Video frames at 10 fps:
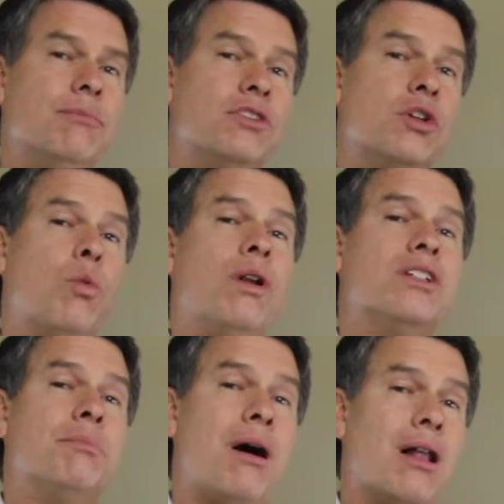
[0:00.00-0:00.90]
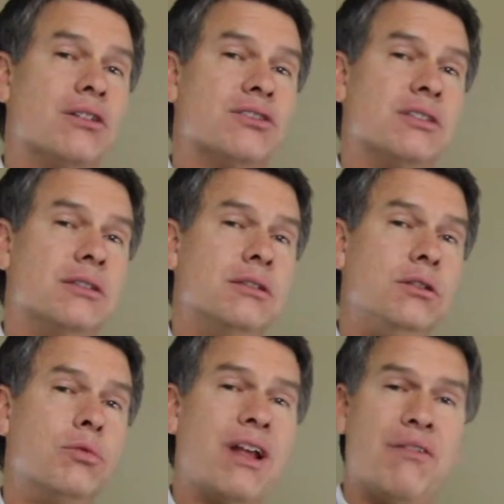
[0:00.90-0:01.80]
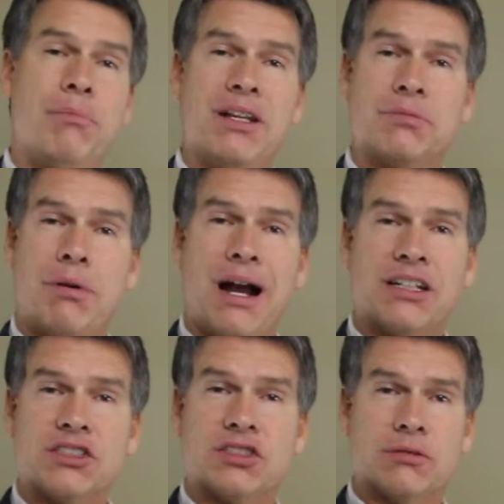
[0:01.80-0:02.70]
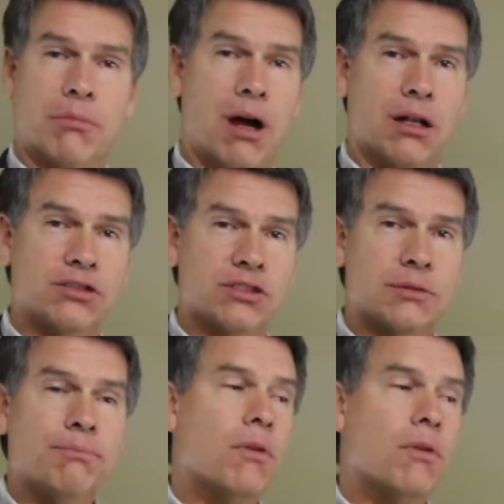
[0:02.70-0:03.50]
So one is policy. You want to have best practices and policies.